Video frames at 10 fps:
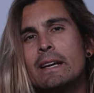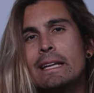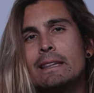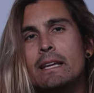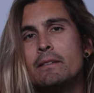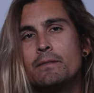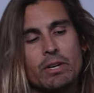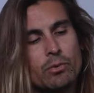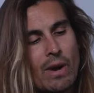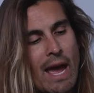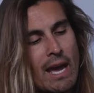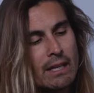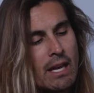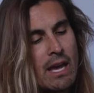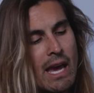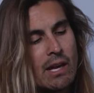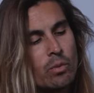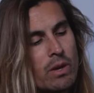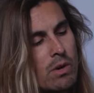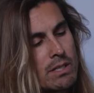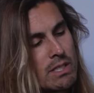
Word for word: like a lint-free rag, and we want